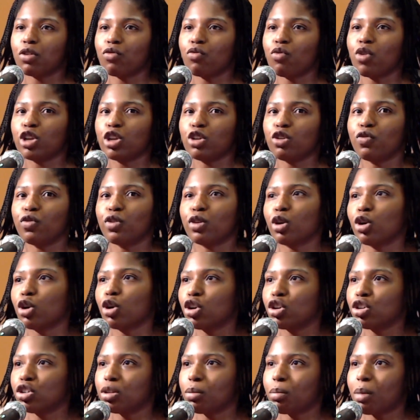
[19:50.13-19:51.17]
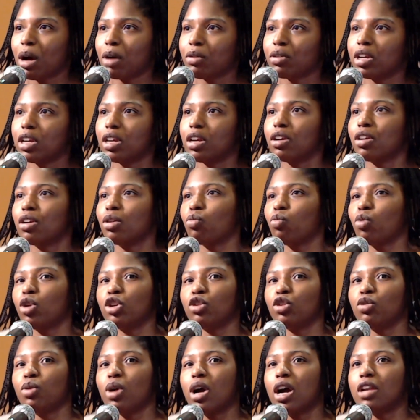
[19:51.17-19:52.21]
what you've learned about here and what
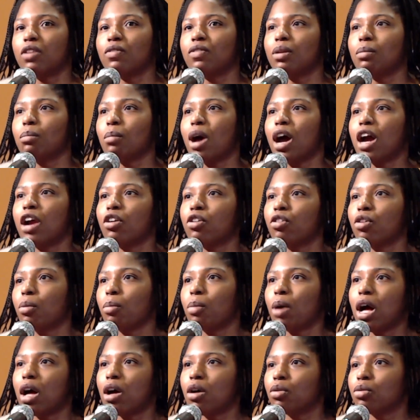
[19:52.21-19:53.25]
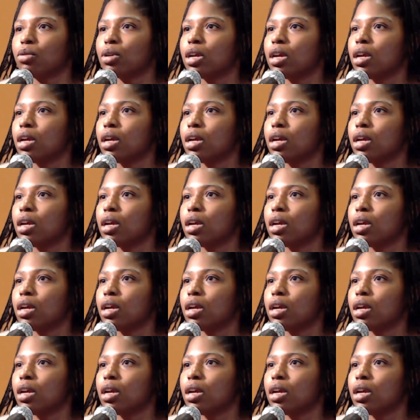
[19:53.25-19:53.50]
you kind of admire about